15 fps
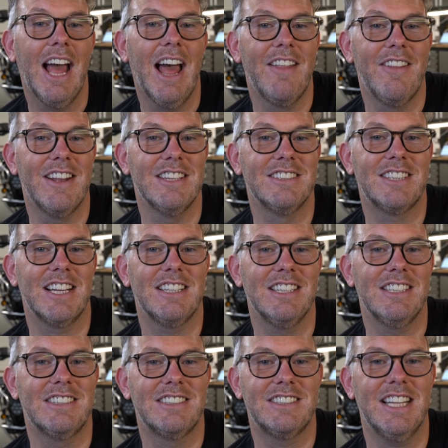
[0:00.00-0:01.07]
and then they
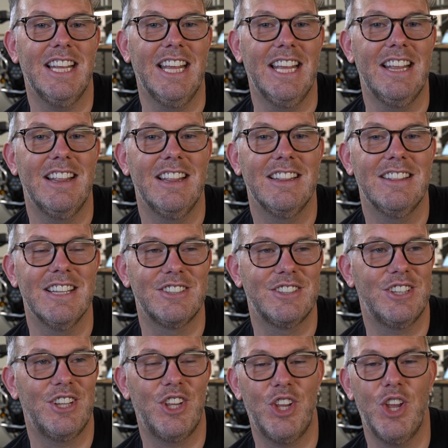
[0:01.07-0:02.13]
suddenly see
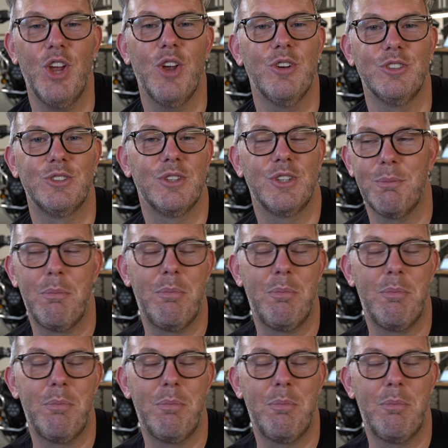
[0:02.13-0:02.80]
this huge